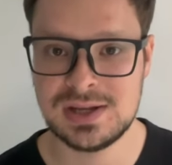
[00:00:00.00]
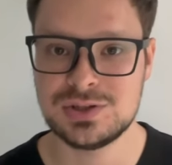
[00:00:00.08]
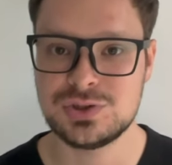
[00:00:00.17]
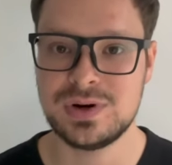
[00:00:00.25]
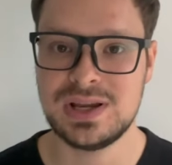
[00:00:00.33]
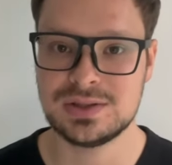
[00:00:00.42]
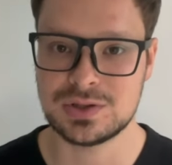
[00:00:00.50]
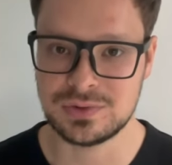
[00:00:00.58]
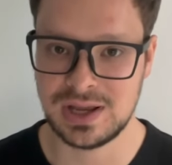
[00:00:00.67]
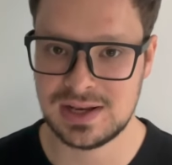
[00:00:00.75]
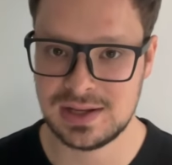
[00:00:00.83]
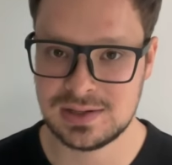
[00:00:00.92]
trade
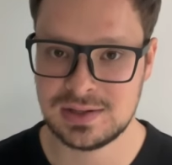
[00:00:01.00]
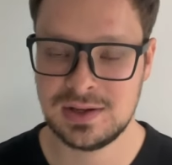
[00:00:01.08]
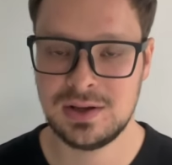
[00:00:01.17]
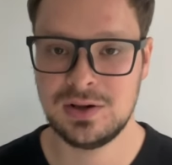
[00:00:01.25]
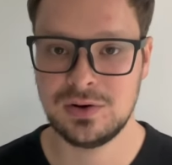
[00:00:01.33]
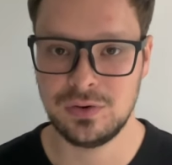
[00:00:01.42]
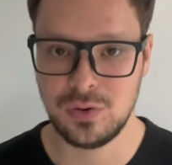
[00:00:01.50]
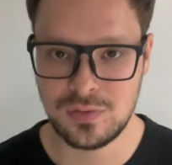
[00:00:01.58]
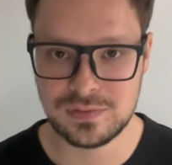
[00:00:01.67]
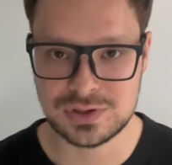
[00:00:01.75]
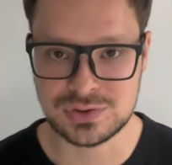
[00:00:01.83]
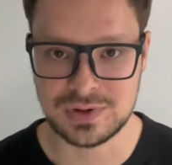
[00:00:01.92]
credit,
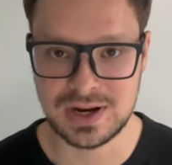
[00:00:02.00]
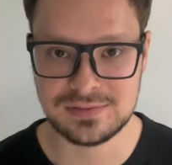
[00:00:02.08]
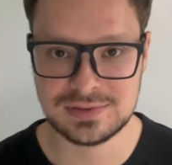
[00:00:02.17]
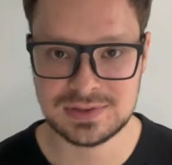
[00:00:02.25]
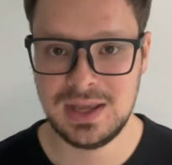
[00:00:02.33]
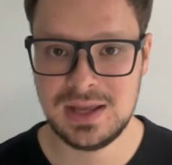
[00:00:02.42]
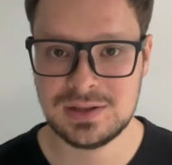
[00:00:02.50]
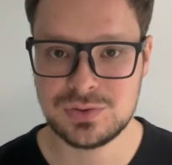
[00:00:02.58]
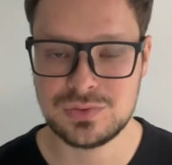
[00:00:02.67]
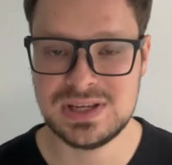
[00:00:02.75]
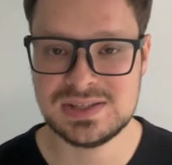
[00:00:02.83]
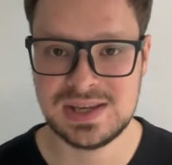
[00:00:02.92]
overdraft, and
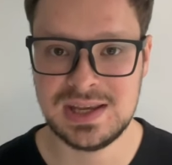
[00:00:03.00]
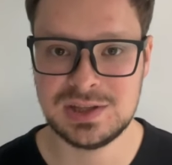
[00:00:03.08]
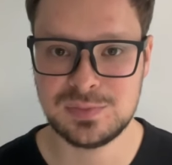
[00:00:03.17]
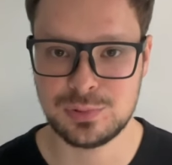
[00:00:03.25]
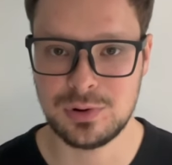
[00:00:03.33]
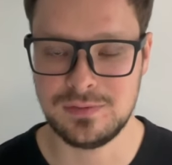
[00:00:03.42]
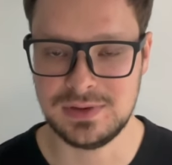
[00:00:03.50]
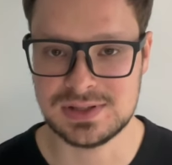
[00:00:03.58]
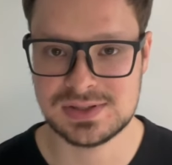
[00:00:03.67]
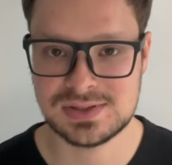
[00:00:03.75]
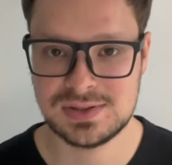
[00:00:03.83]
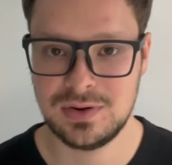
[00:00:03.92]
retained
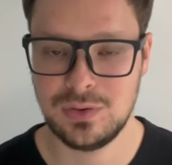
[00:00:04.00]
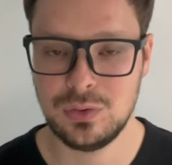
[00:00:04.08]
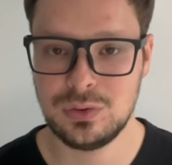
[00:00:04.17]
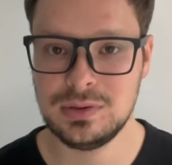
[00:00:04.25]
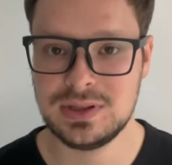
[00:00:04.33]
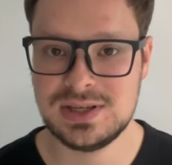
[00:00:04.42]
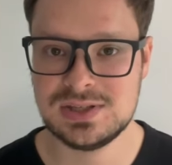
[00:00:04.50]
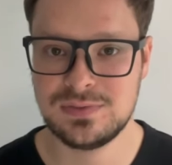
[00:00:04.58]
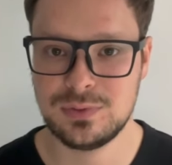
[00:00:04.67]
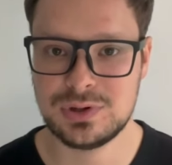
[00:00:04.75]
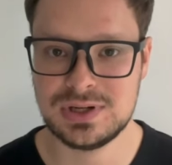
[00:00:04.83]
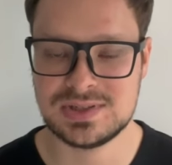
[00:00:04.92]
profits. All these
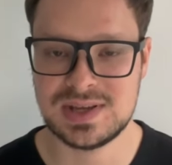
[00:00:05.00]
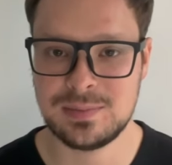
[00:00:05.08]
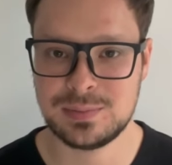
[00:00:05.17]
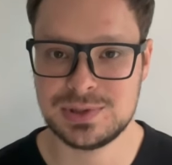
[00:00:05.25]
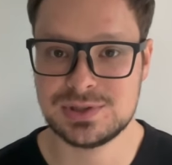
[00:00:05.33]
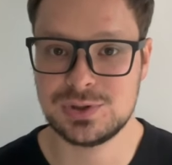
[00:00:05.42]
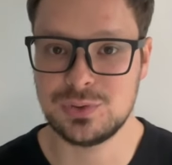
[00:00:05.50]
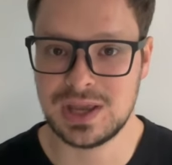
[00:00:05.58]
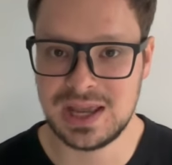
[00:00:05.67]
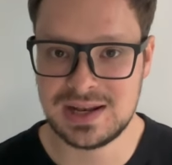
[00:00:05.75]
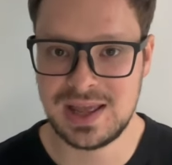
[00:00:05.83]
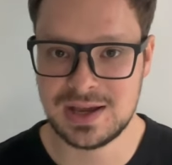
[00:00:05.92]
four examples, you
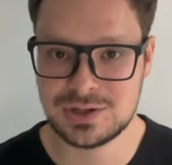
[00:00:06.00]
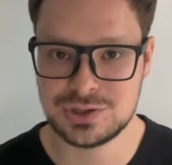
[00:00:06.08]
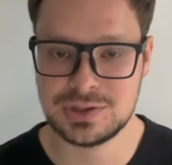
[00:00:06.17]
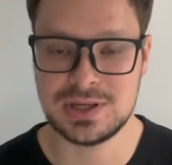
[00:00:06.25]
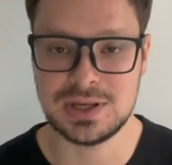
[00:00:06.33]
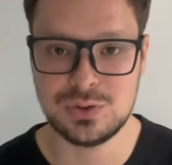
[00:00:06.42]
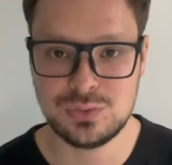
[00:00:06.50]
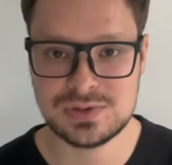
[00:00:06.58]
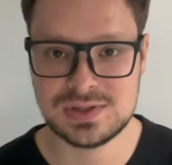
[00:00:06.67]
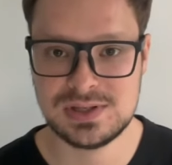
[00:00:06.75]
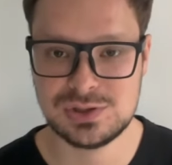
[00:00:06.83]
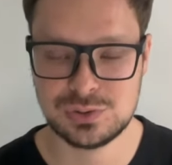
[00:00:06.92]
can actually use
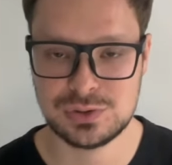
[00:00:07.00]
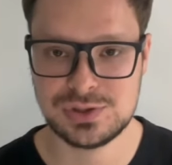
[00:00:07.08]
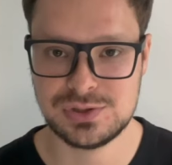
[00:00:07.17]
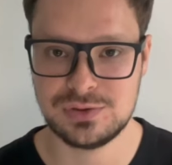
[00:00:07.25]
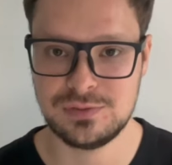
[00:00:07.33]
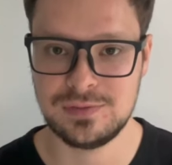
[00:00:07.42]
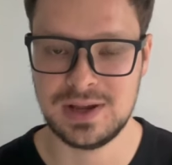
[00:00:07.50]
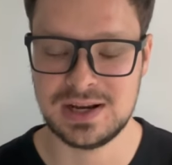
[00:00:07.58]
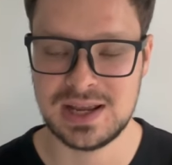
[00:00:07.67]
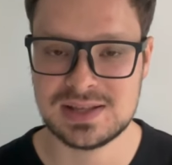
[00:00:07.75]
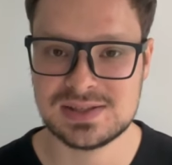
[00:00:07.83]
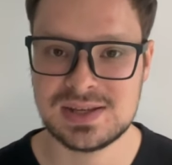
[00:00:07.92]
these sources of
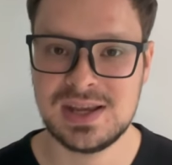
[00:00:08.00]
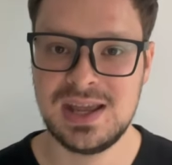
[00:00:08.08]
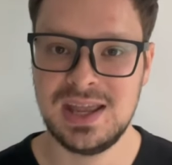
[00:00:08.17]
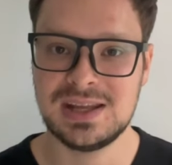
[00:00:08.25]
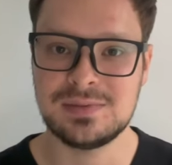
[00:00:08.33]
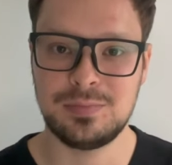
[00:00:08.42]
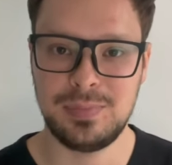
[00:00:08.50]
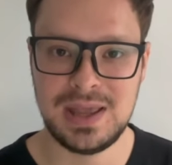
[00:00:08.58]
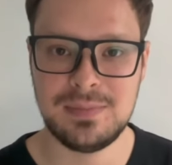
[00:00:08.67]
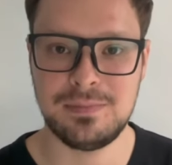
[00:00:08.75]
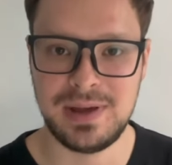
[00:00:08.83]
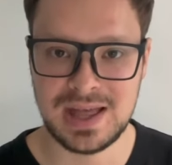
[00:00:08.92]
finance and pay
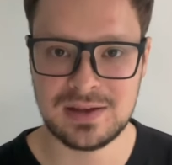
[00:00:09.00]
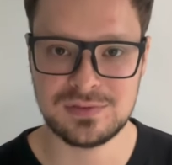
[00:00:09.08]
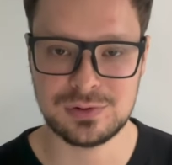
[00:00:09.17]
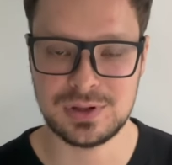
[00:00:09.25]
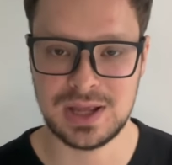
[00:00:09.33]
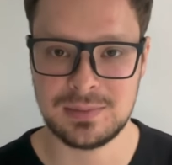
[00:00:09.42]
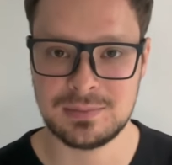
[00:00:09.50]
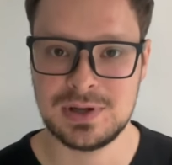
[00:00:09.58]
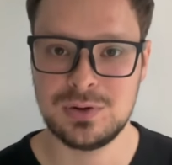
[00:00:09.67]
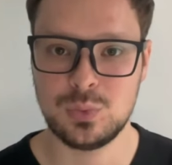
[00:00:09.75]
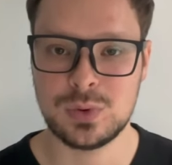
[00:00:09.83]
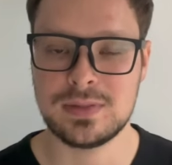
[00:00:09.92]
back for them
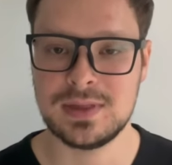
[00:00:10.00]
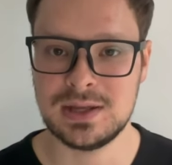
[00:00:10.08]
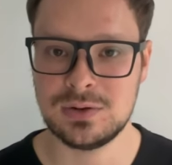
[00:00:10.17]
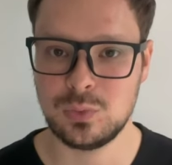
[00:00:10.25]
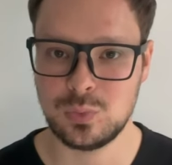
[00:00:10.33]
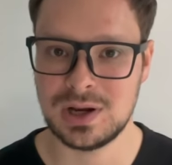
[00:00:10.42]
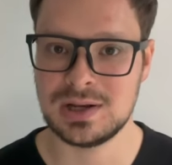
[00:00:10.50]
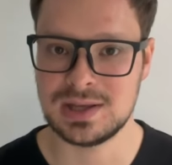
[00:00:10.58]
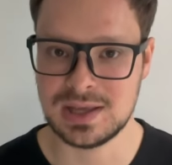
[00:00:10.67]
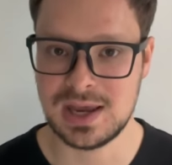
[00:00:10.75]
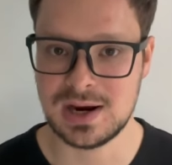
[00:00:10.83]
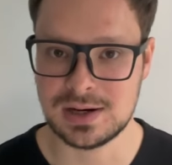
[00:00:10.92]
within one
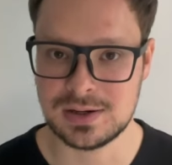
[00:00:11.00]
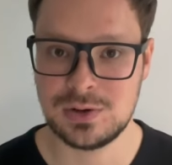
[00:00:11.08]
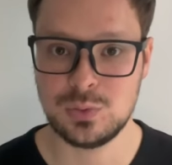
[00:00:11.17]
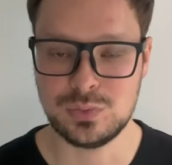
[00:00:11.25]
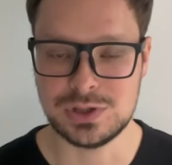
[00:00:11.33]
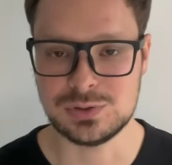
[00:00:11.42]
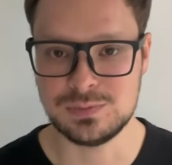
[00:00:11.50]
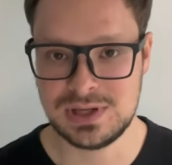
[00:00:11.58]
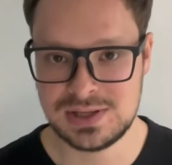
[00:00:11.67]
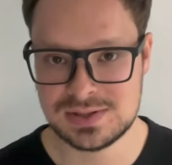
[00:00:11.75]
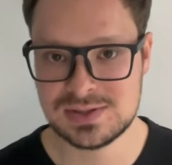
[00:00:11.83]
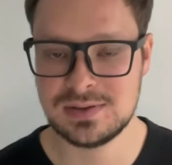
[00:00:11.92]
year, which
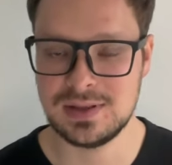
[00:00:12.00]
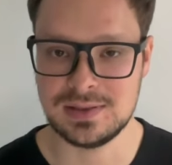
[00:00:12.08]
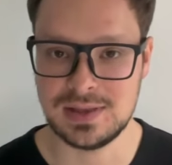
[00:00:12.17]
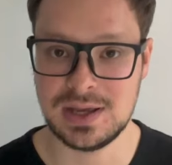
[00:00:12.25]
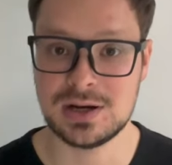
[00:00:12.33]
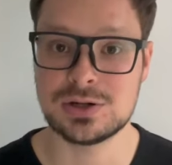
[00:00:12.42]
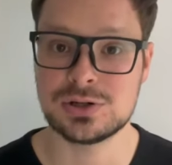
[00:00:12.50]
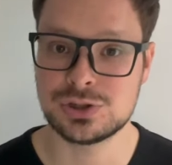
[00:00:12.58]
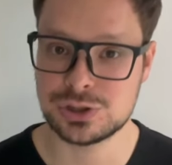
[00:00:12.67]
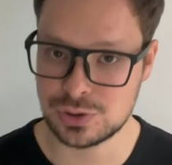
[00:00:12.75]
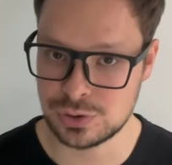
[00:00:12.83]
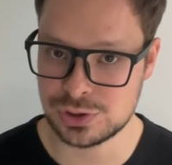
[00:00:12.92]
means that they are
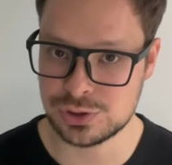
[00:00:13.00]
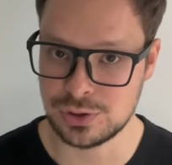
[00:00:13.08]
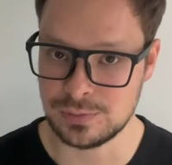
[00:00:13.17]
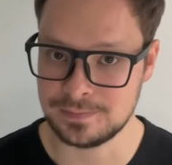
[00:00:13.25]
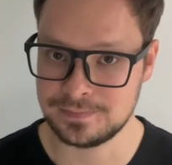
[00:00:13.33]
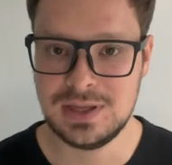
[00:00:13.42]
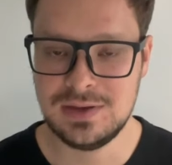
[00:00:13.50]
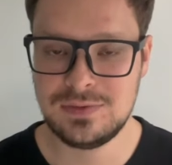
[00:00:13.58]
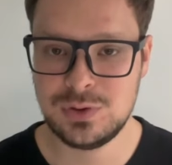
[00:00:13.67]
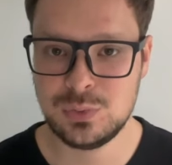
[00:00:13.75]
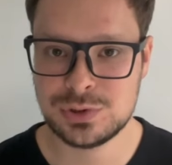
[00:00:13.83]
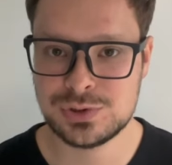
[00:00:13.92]
short-term. If
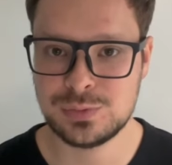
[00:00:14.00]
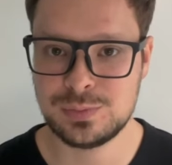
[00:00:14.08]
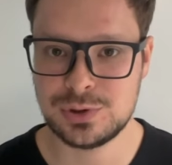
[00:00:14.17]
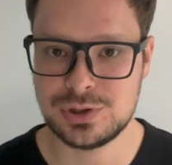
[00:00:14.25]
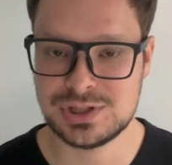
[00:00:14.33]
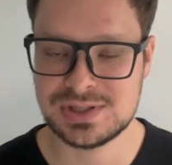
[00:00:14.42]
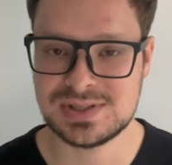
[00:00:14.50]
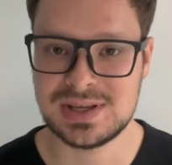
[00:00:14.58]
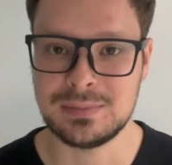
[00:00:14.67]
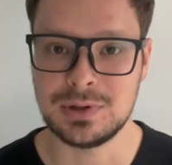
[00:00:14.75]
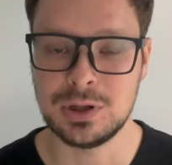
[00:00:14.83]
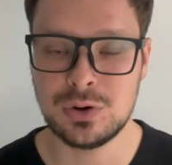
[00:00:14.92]
you want to purchase
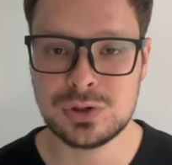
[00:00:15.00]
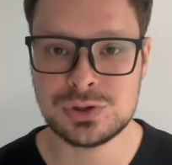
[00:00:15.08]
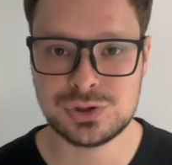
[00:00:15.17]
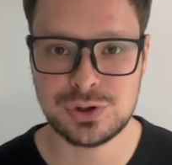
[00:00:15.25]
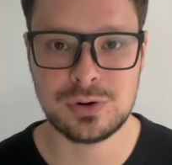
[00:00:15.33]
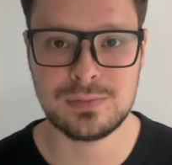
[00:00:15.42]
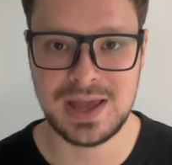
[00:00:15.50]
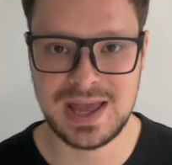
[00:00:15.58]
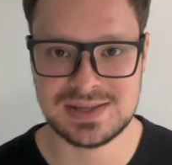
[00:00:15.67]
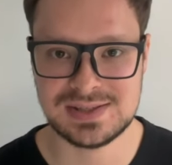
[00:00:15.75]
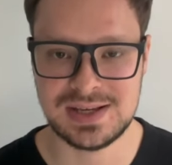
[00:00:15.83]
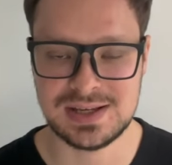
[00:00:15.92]
some long-term
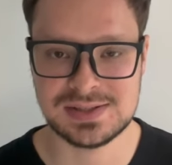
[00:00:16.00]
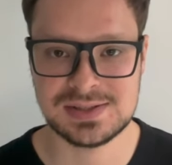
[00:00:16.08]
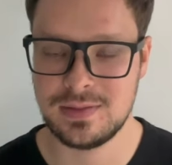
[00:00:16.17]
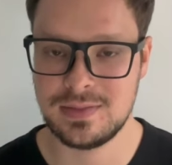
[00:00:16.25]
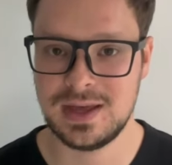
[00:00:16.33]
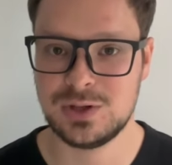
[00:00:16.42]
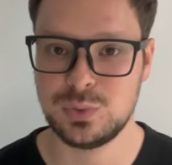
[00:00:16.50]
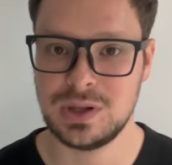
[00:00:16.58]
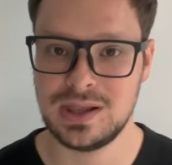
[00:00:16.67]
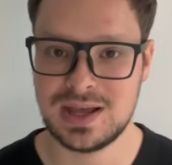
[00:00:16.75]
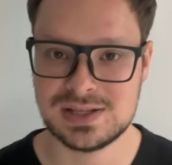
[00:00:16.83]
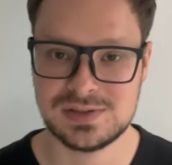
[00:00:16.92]
assets that will
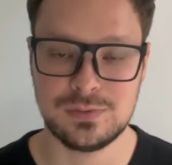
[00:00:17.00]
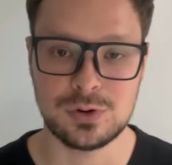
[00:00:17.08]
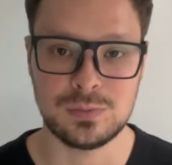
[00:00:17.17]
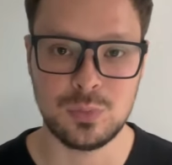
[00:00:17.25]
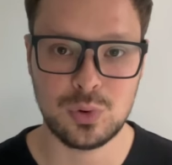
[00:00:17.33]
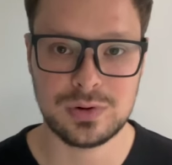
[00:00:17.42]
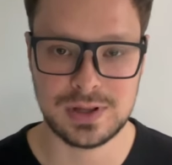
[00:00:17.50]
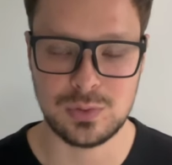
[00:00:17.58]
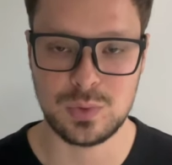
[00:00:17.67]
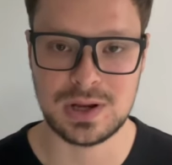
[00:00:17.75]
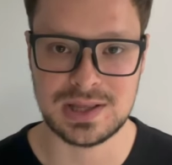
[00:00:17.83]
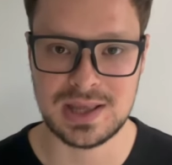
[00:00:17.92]
last for more than
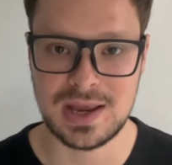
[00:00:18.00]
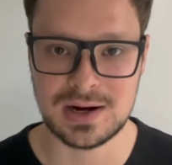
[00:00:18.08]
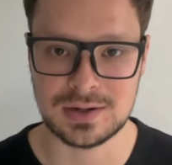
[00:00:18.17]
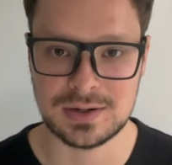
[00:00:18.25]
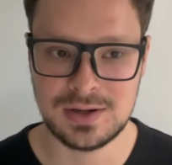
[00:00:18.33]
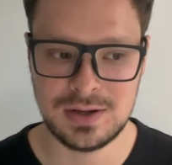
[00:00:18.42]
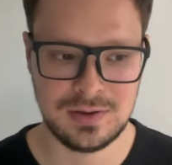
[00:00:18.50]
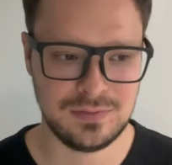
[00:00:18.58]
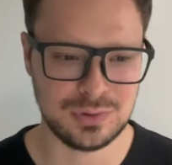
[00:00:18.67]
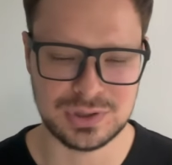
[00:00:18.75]
one year, for